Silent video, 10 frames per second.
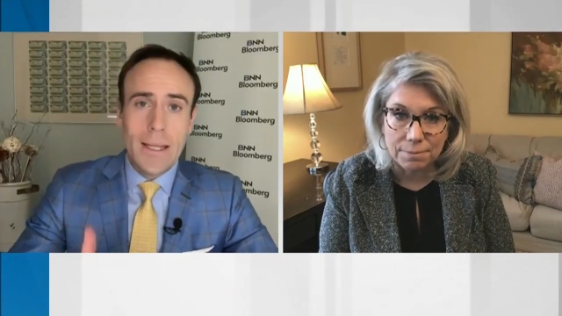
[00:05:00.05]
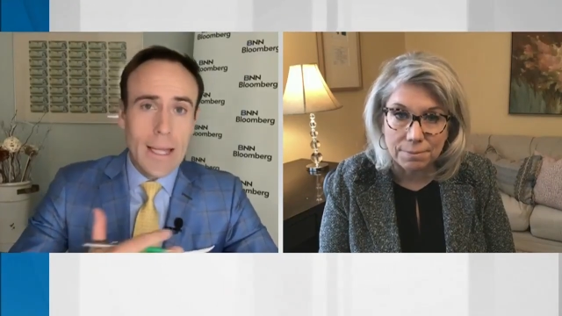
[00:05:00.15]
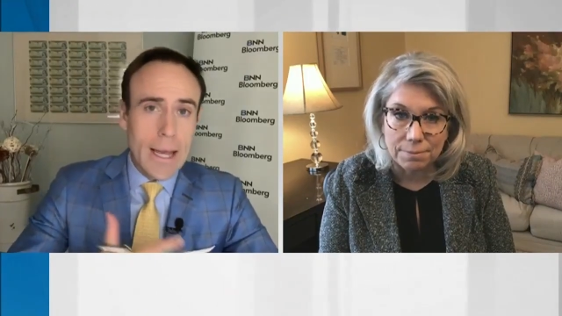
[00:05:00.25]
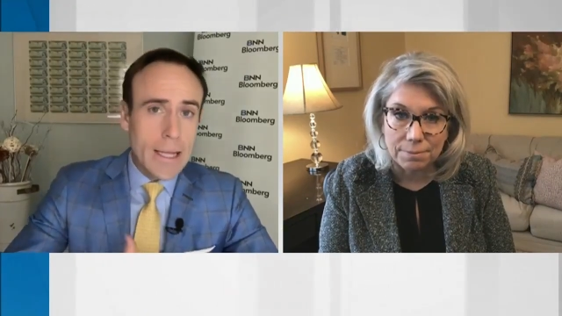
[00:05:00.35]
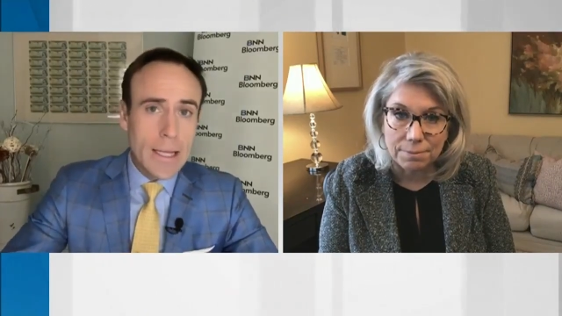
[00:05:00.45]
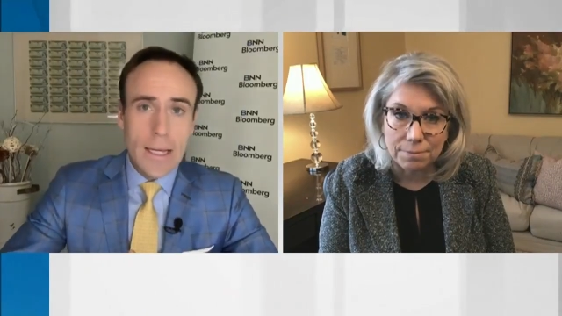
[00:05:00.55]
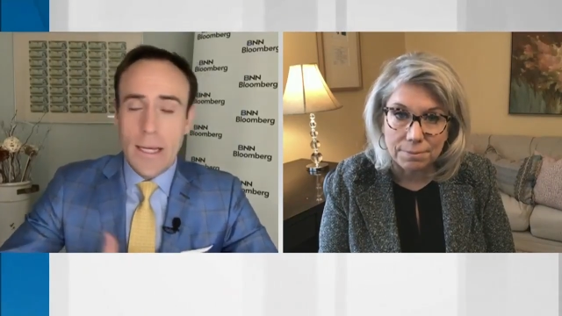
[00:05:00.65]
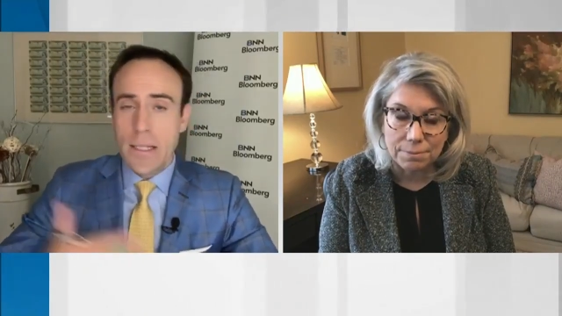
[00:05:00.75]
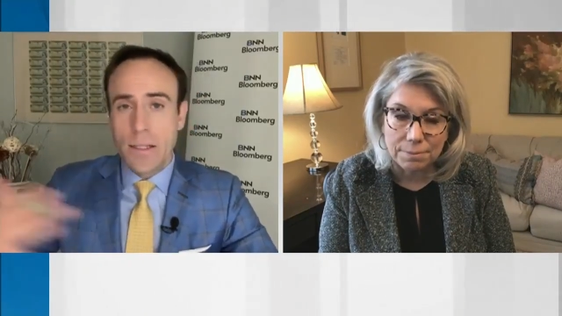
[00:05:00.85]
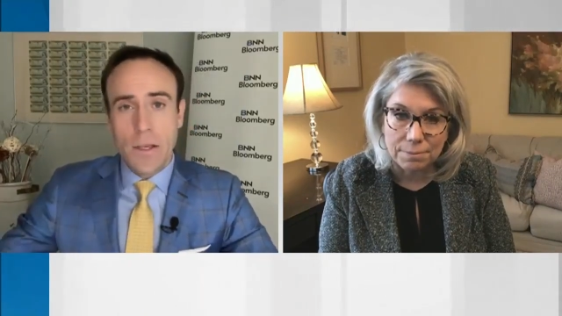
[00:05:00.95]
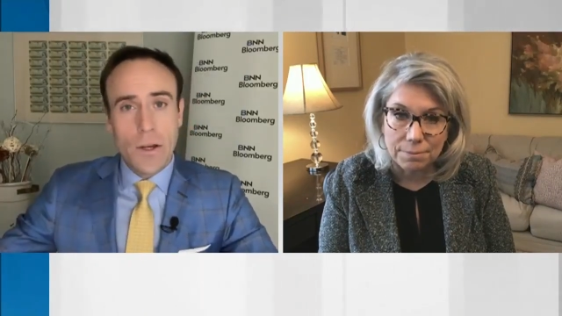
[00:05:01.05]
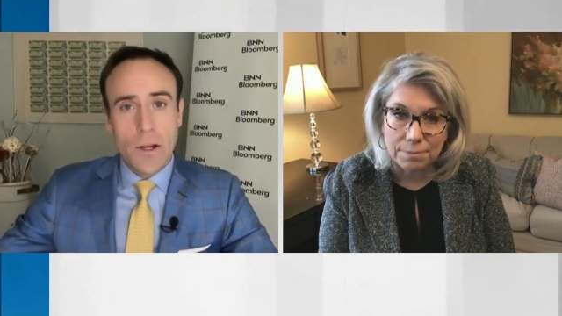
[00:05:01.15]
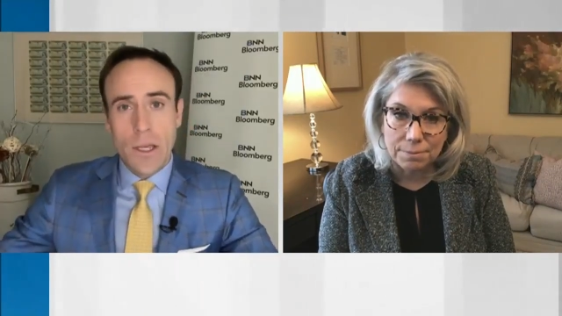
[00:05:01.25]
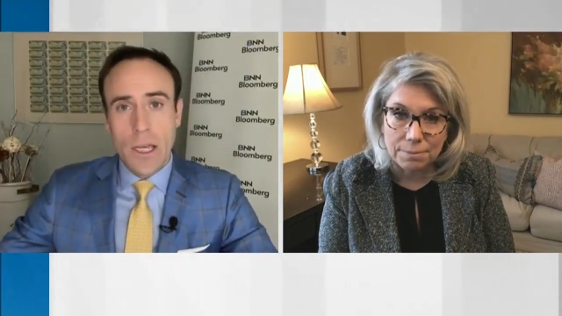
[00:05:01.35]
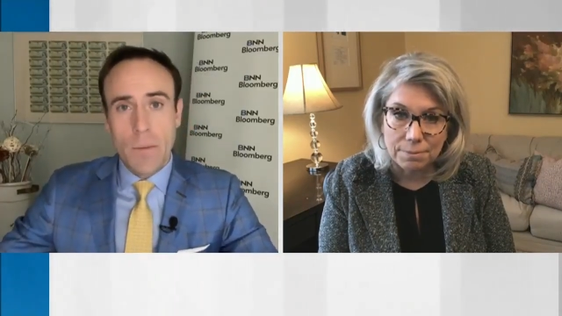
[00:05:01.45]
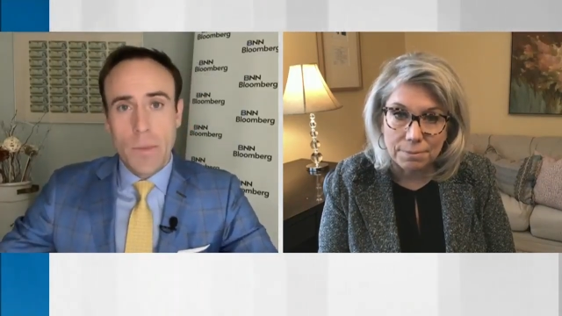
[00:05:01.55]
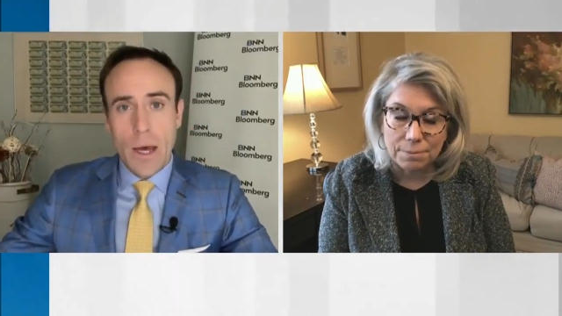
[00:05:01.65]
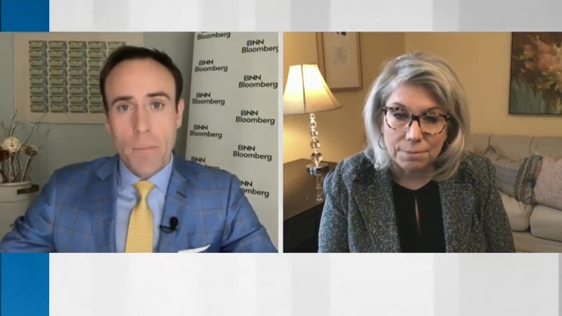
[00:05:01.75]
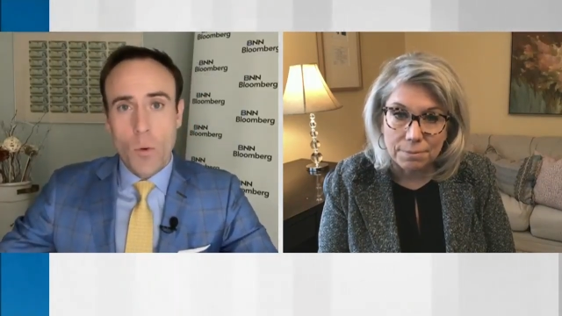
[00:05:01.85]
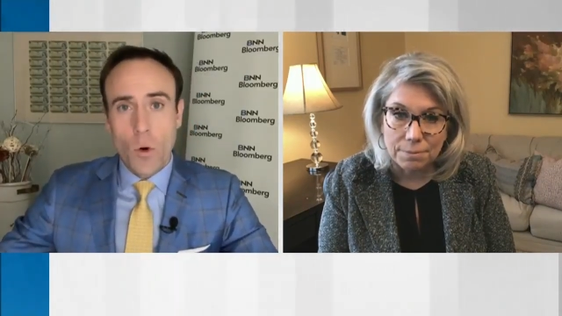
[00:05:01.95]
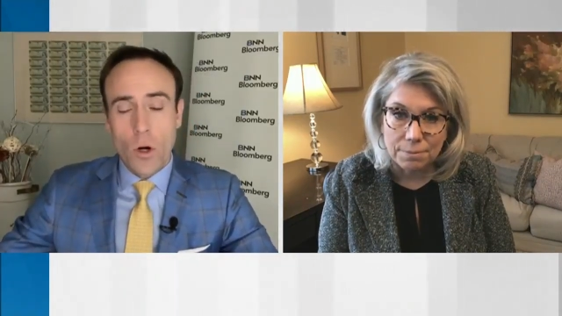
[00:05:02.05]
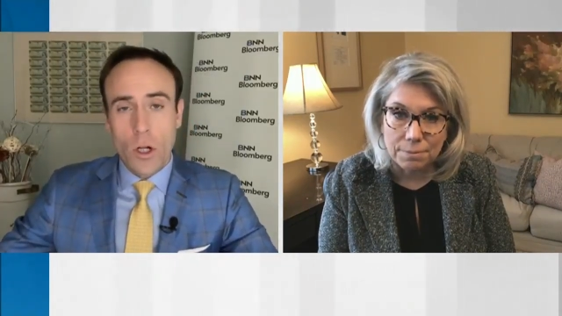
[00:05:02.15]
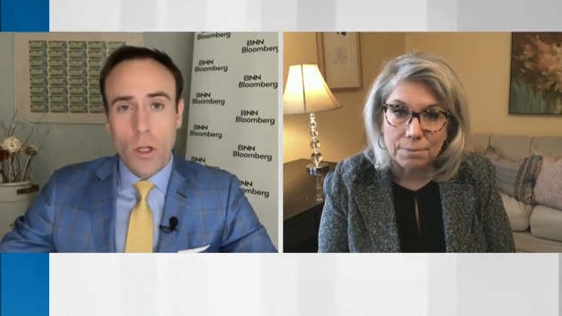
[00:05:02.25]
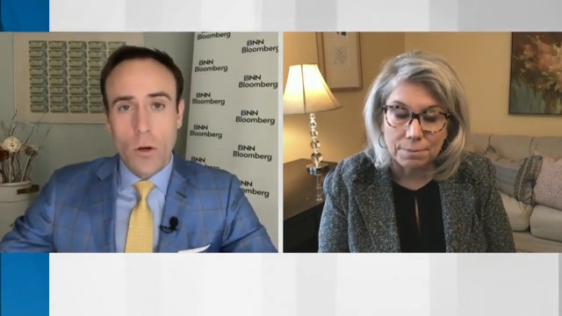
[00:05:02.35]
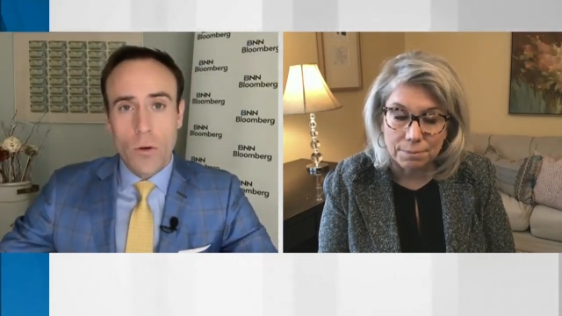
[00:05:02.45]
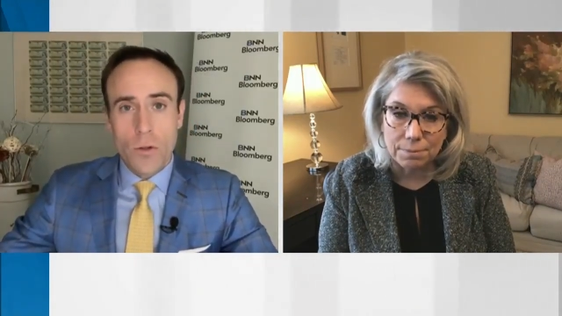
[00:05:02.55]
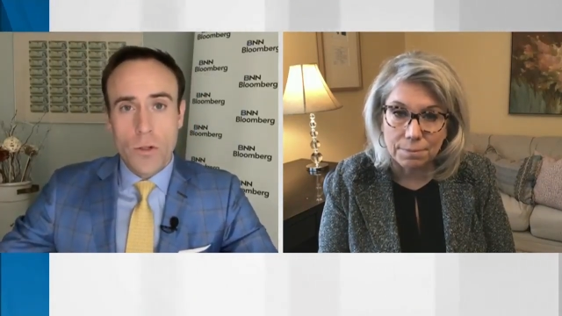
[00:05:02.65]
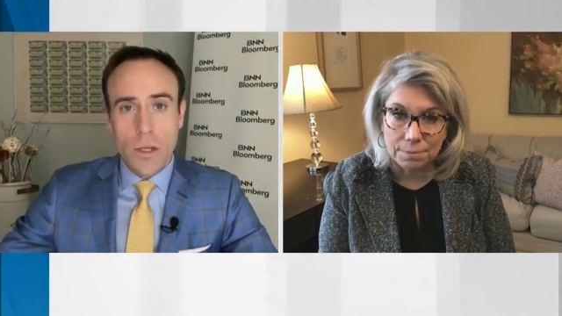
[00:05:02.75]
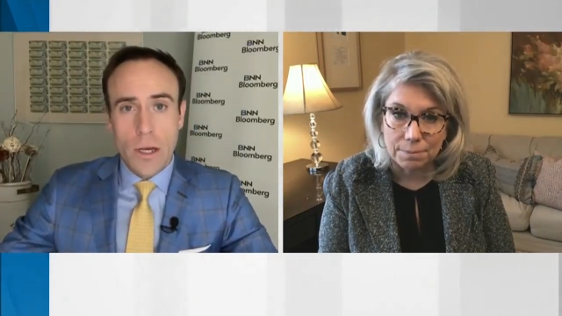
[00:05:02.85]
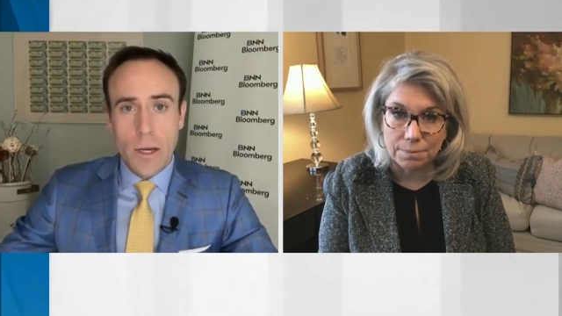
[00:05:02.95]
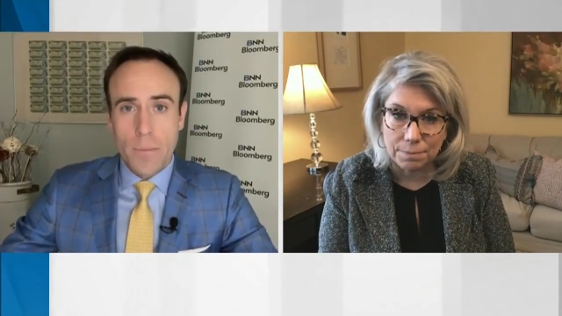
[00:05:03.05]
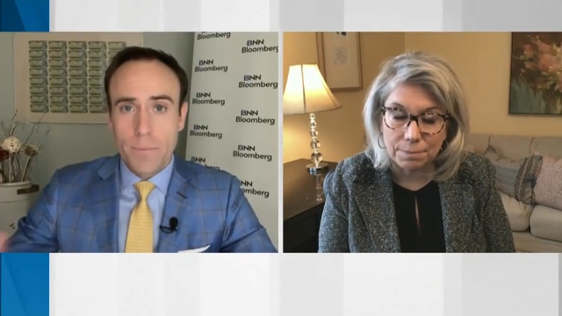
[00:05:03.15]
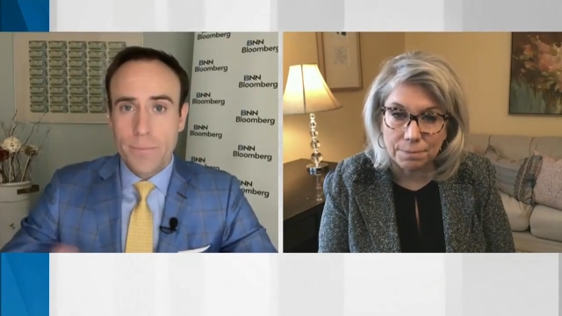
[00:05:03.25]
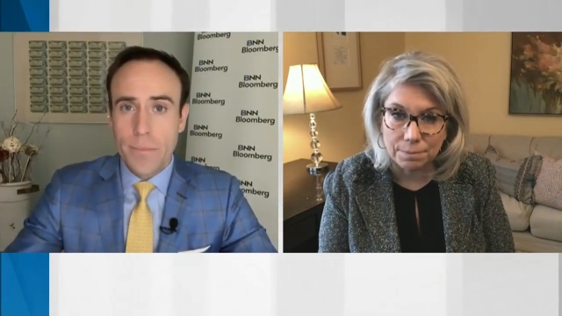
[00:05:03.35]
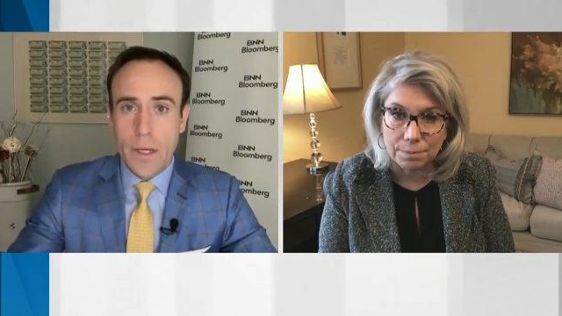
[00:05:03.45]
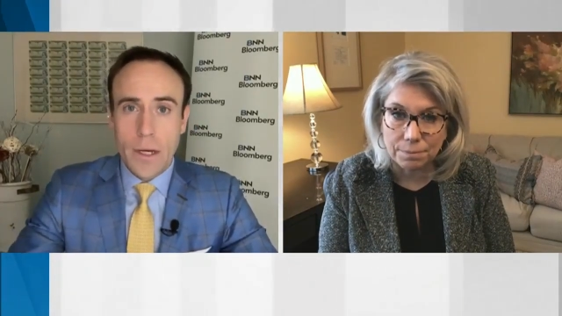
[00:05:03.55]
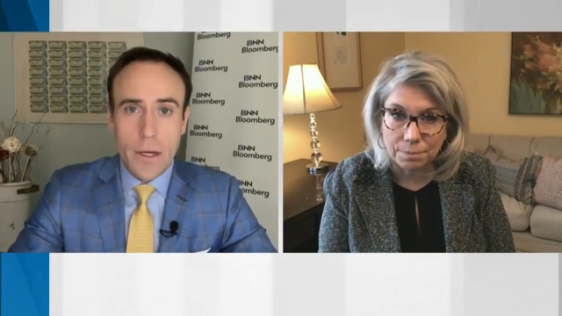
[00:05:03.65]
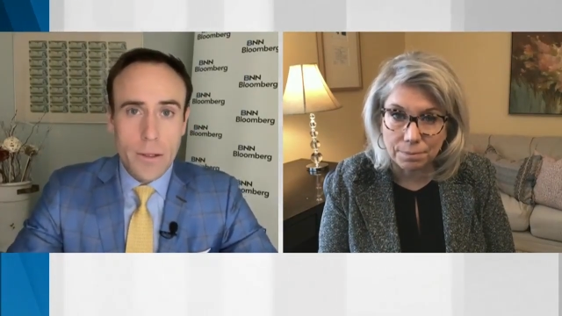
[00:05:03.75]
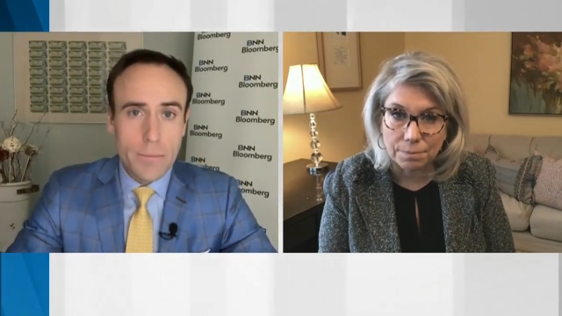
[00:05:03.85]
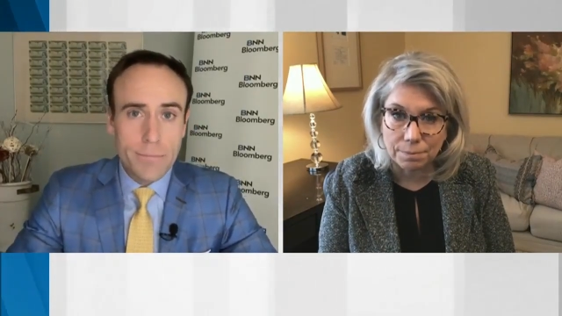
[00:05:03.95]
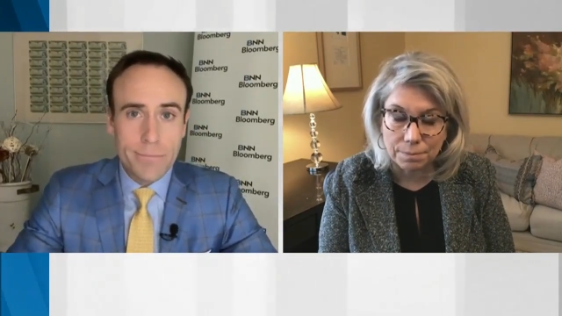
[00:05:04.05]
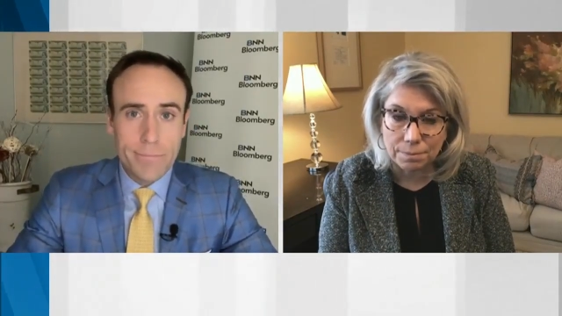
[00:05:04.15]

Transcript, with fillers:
Speaker 1: likely to continue to keep that border closed um, uh,